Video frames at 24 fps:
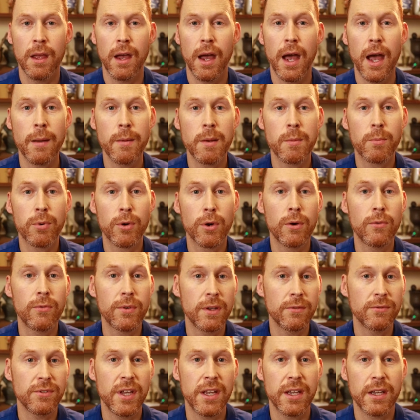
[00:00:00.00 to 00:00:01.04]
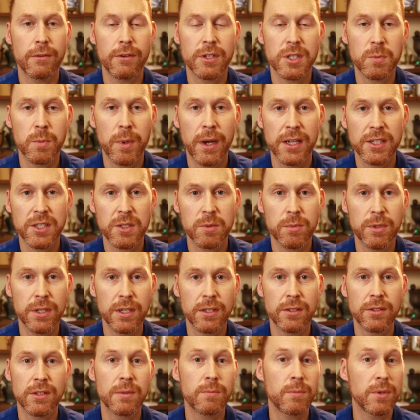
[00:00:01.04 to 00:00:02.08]
Ibuprofen, if taken
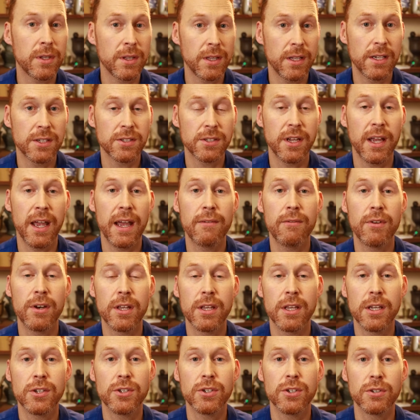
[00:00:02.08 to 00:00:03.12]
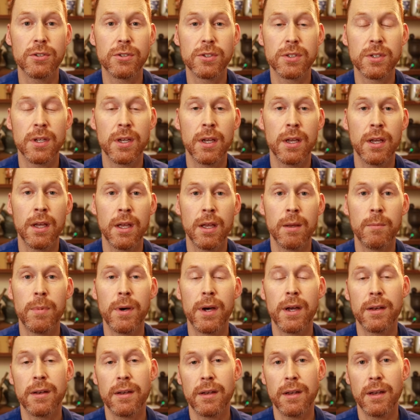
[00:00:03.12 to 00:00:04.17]
responsibly, typically doesn't have any issues,
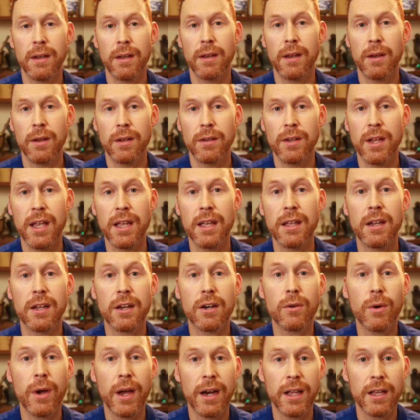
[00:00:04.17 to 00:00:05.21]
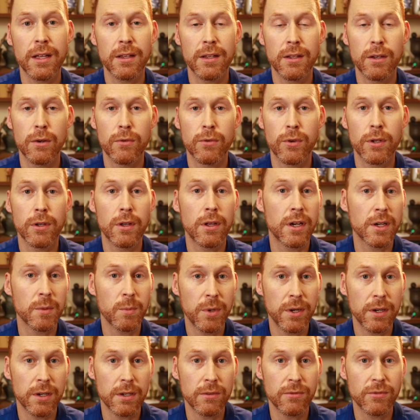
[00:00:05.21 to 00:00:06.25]
but taking it chronically over a long
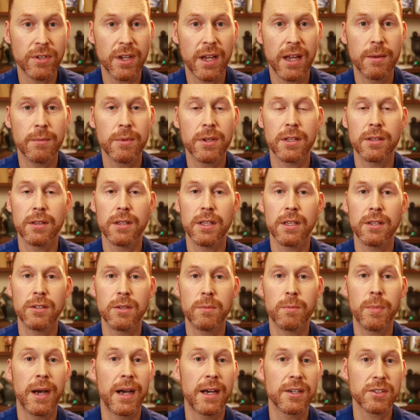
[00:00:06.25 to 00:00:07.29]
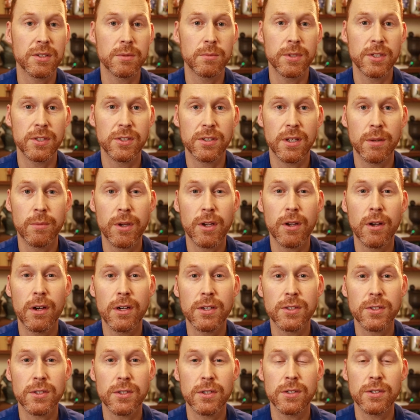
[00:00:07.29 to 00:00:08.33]
period of time can lead to possibly stomach
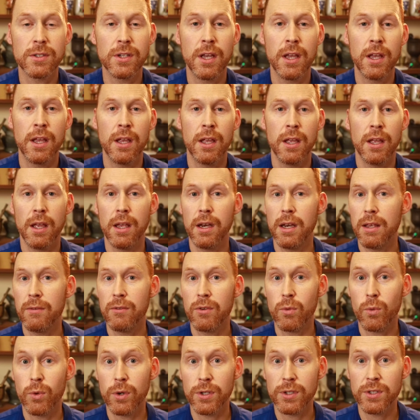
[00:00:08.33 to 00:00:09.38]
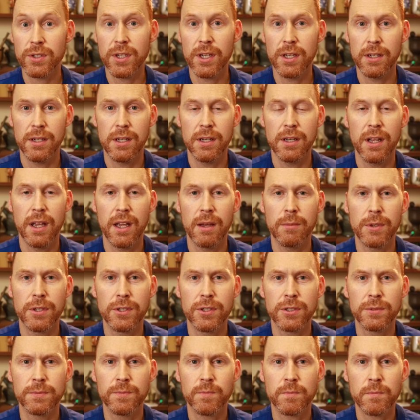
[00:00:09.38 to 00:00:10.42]
ulcers and even worse kidney
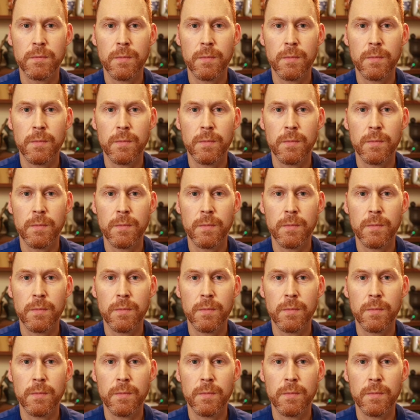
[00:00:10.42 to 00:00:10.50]
damage.